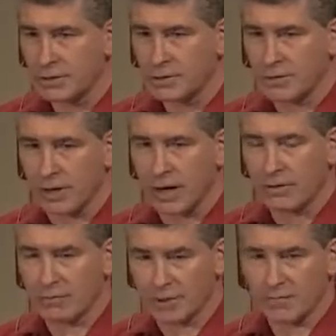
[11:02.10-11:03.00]
or how to
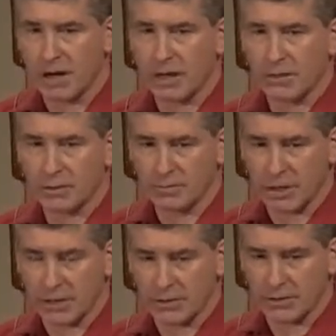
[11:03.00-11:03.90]
respond to
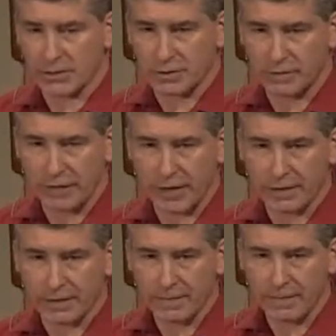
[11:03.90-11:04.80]
objections to your
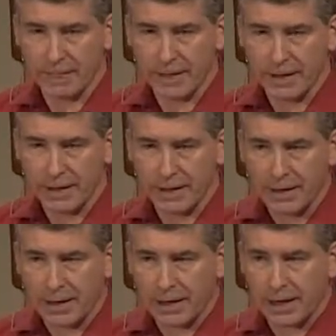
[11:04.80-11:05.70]
faith?
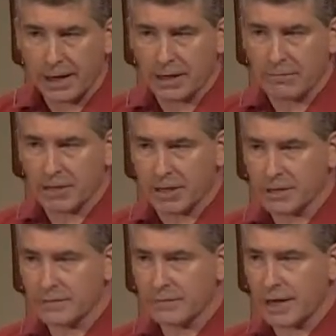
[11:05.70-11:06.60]
And
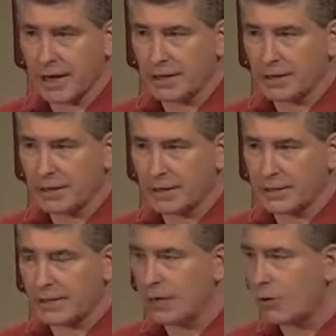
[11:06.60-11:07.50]
because of that, is
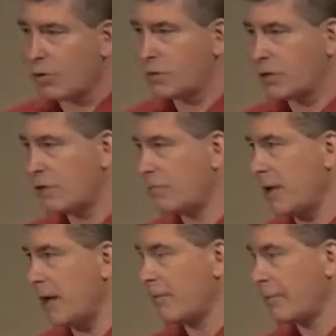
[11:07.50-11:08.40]
that holding you
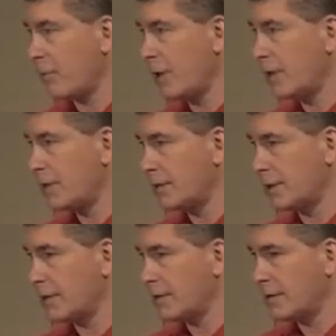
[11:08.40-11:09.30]
back from
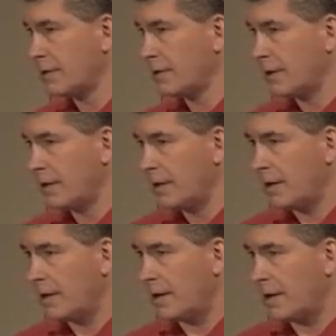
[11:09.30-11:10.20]
witnessing?
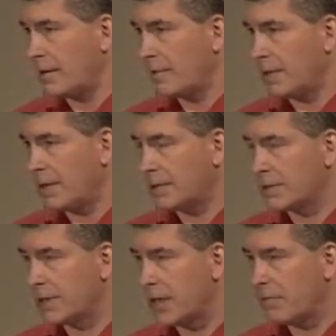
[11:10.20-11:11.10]
Uh, is it
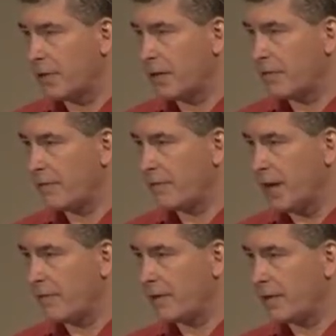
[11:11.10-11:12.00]
keeping you from
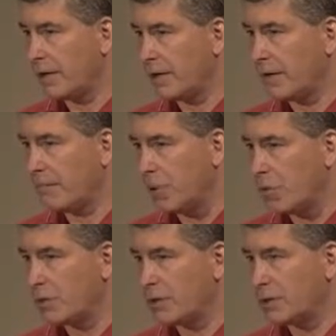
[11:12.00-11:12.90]
having
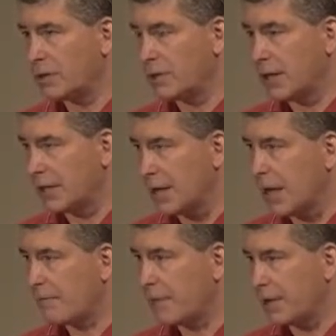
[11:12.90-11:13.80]
boldness and
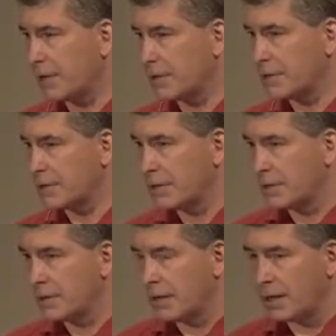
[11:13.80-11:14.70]
confidence
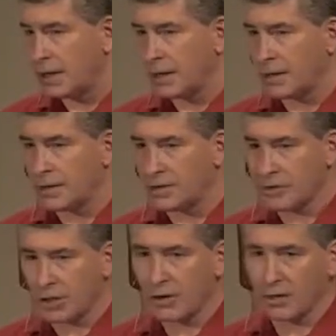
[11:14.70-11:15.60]
in
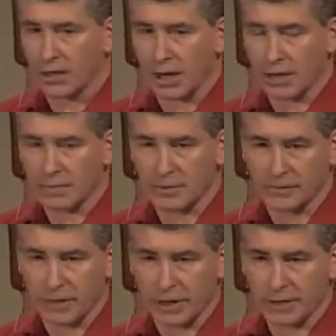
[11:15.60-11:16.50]
sharing the gospel of
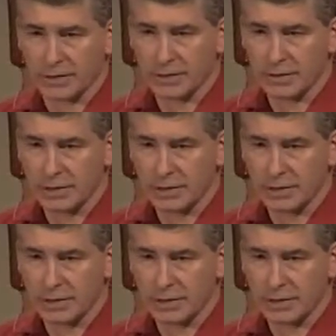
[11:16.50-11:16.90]
Christ